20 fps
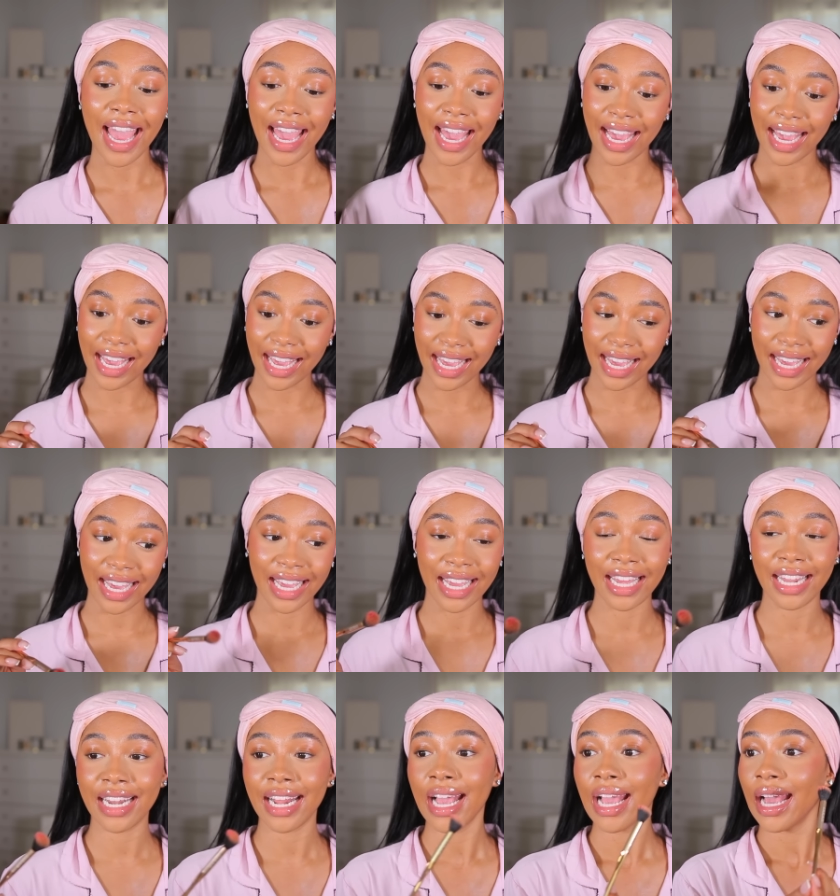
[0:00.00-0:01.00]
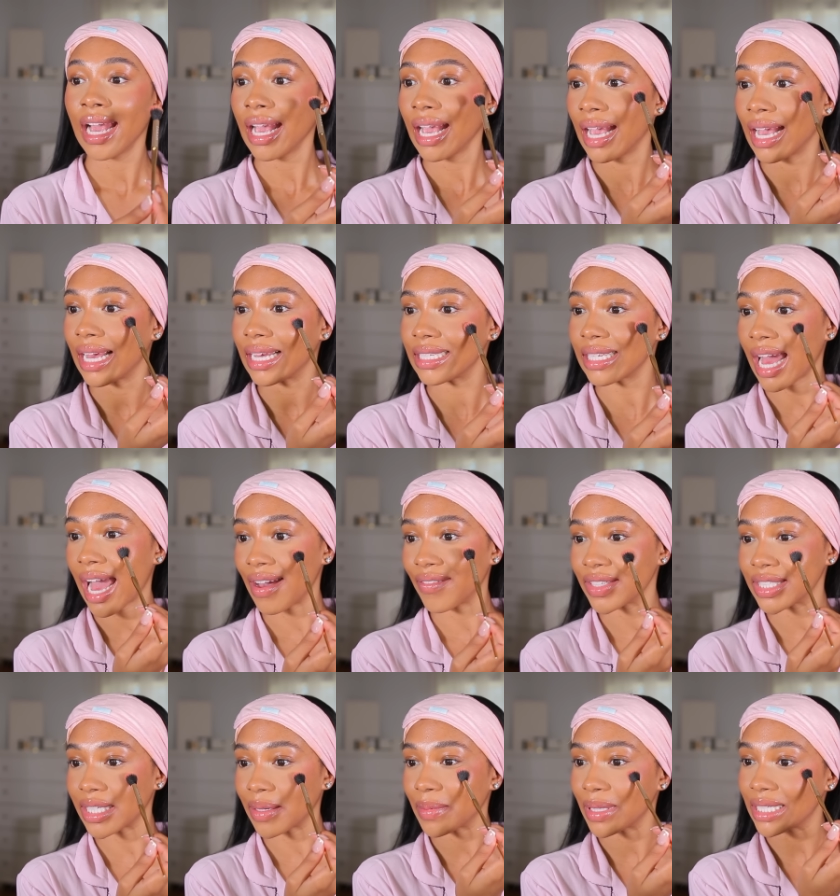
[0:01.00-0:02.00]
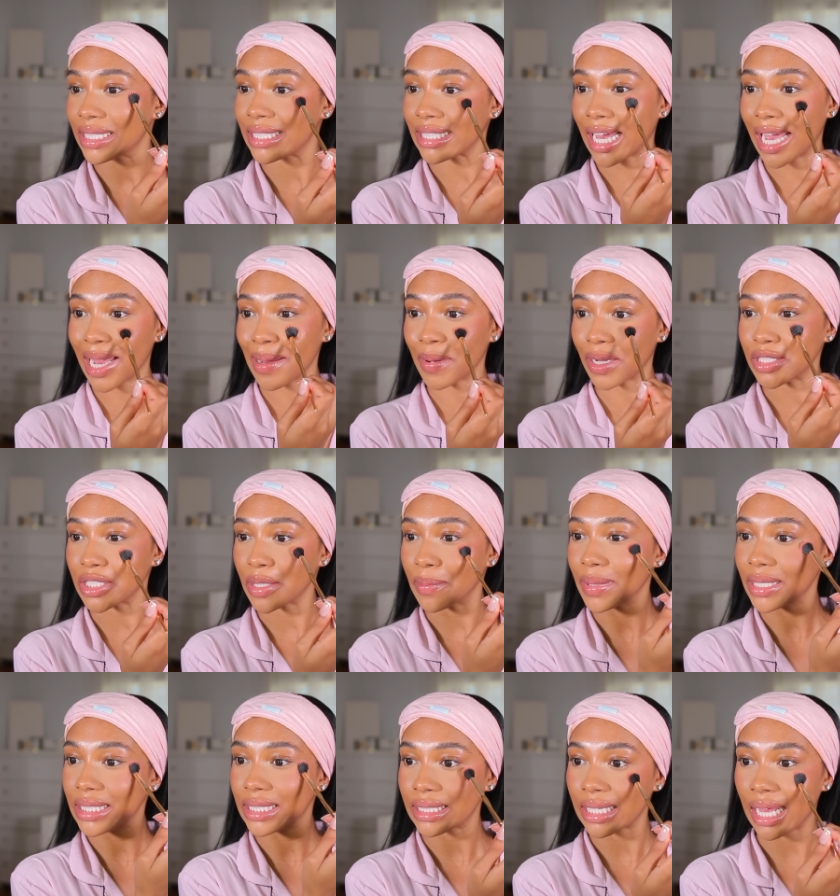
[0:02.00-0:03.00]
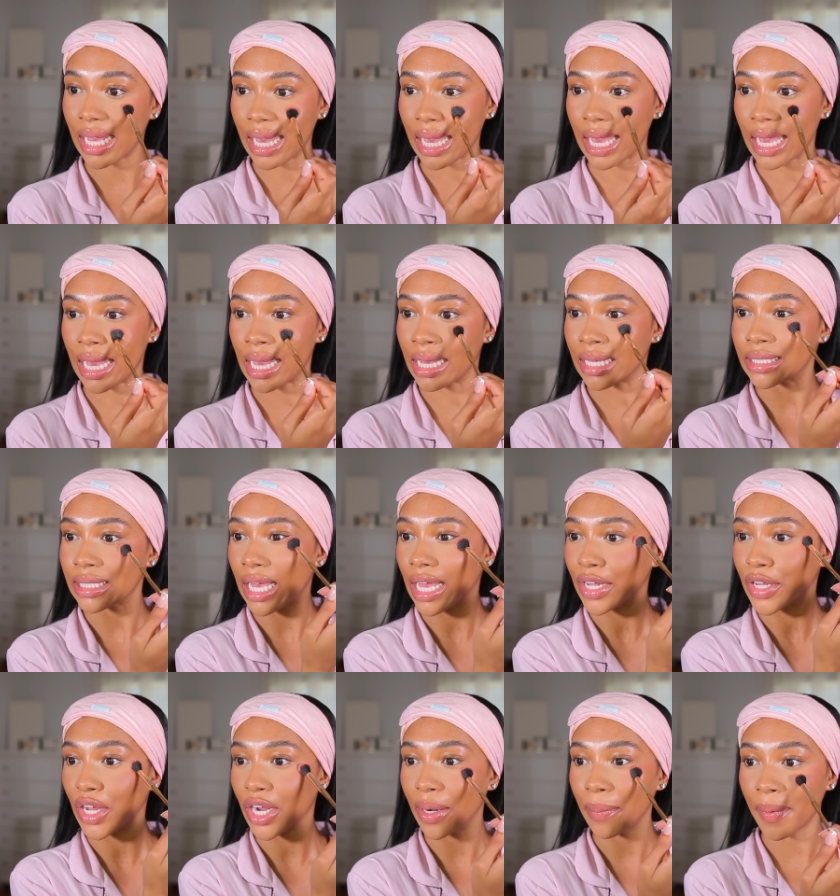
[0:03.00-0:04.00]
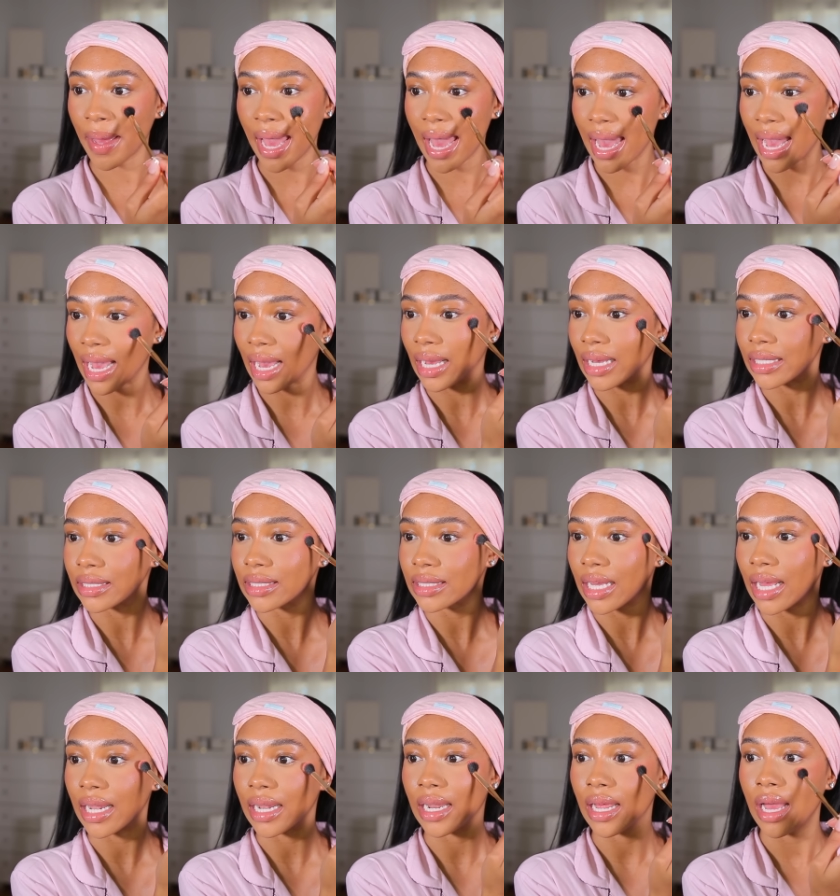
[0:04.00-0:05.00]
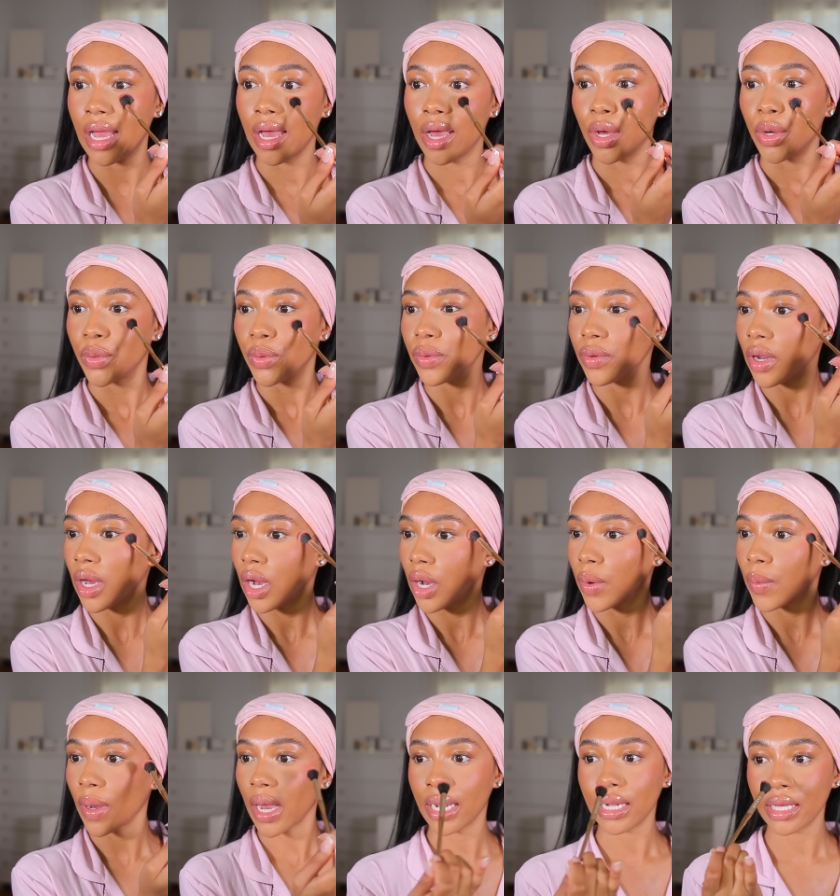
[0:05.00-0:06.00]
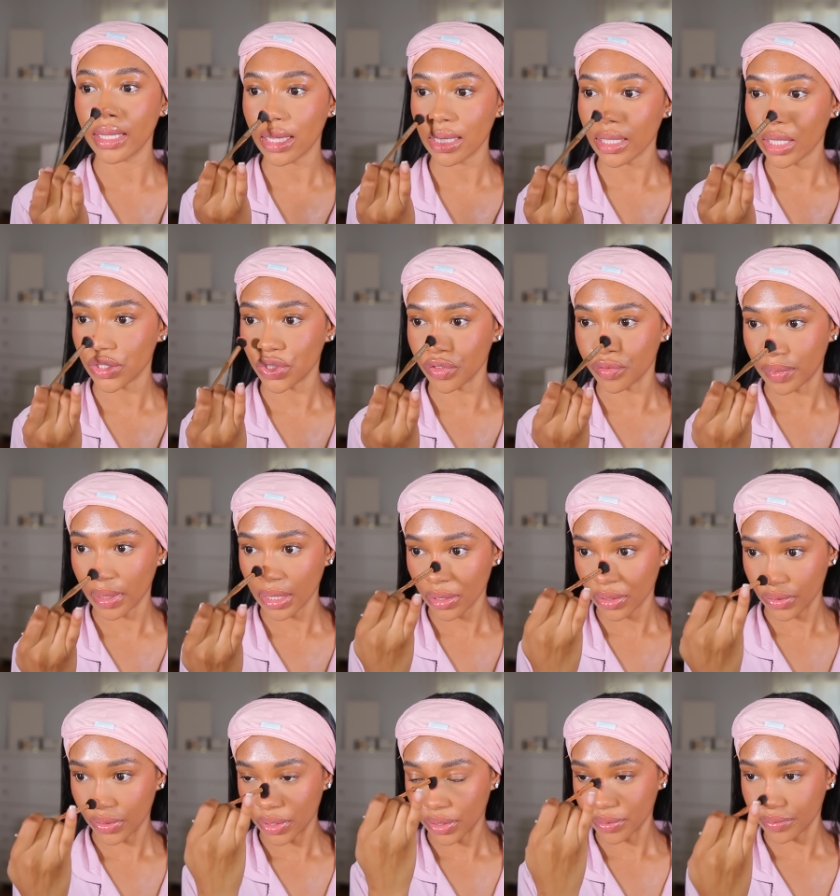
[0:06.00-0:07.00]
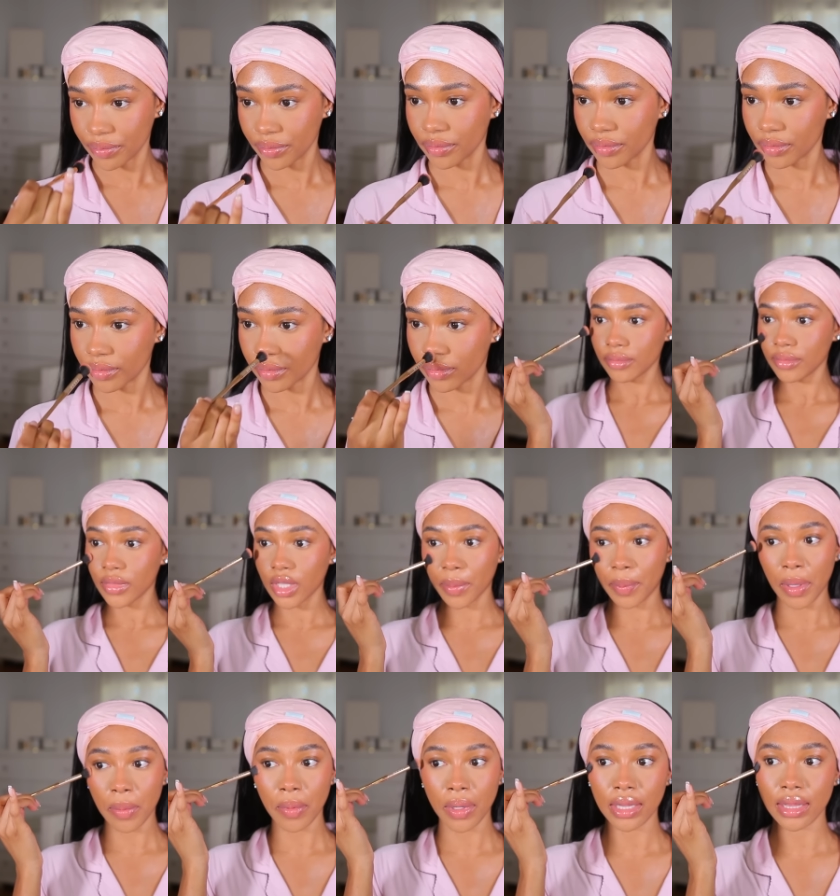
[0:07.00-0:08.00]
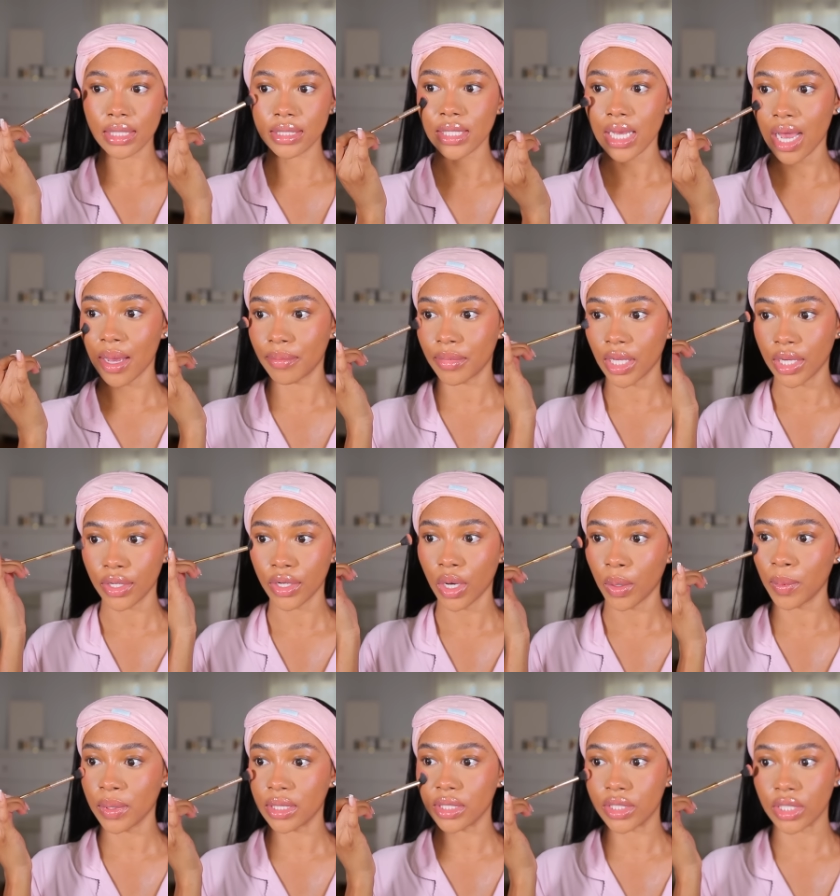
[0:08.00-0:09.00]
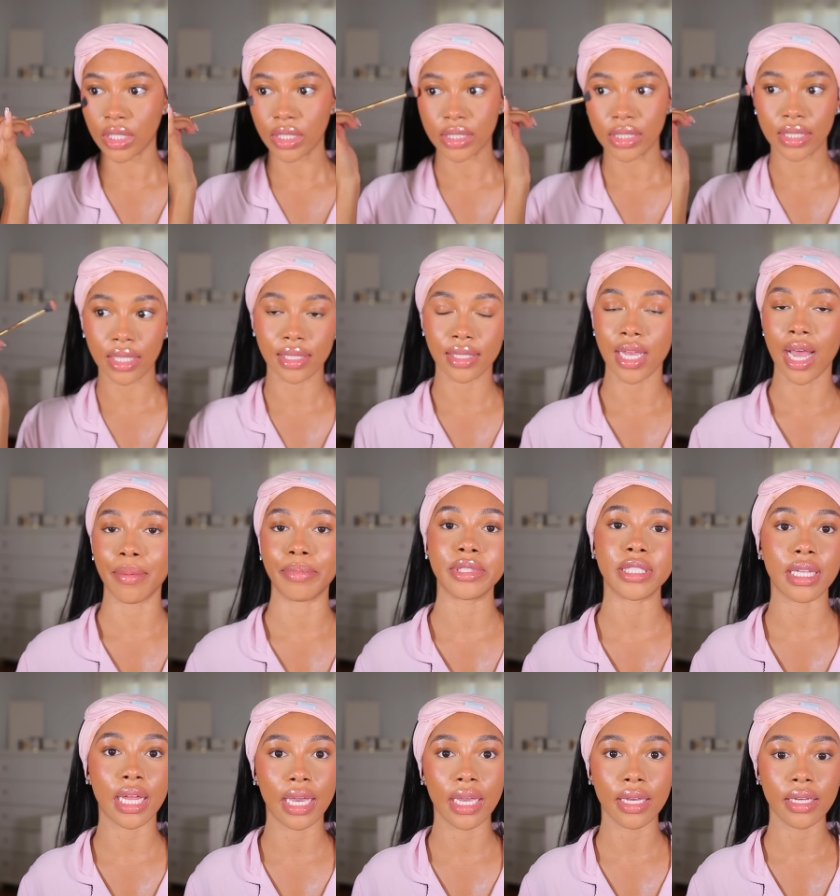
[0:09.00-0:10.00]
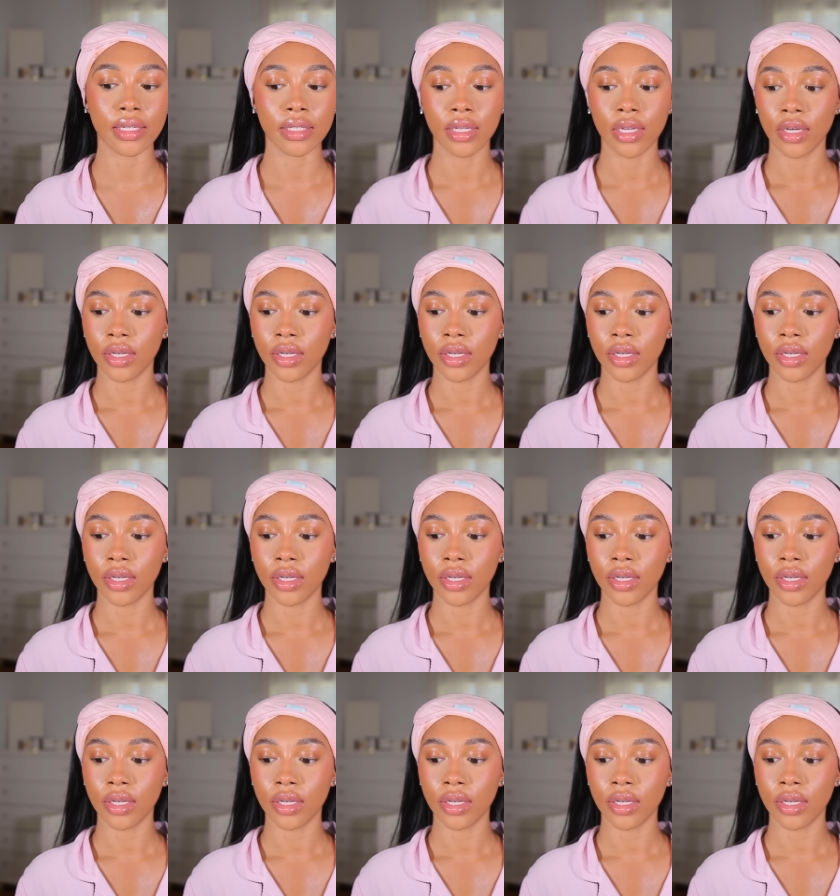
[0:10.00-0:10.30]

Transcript: hating and having something to say about your mistakes and your past and, you know, anything that you've been through. The people at the top, they know what the journey to the top is like.